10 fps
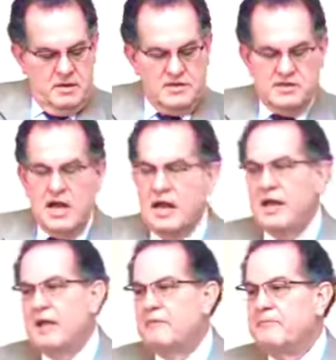That's not
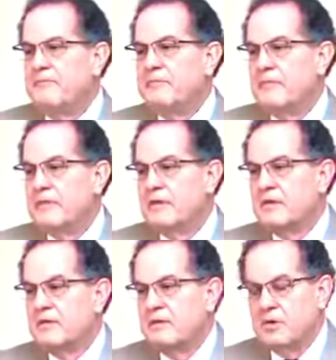it.
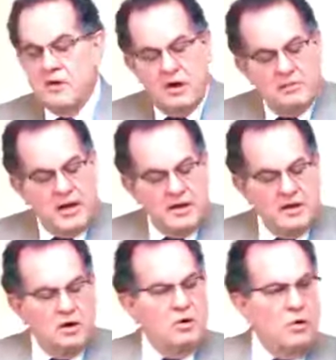We're talking about
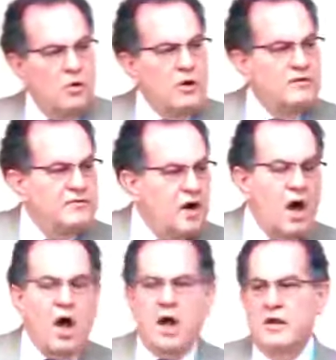the glory of
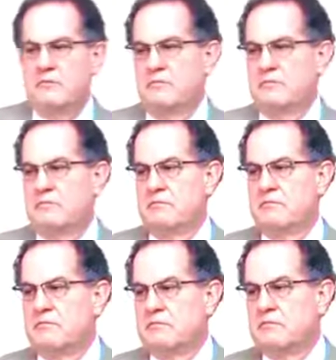God
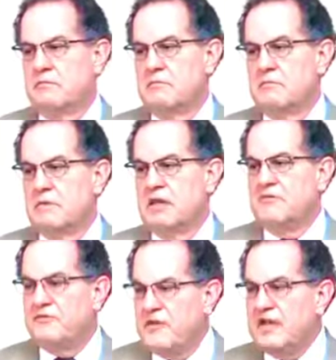in
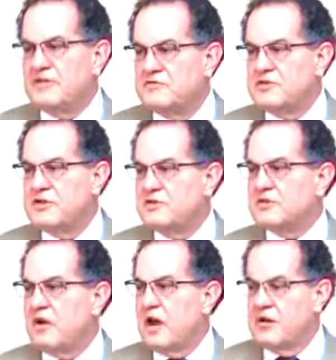the face of
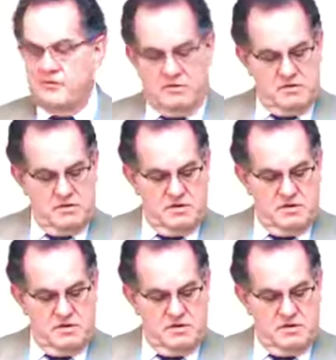Jesus Christ.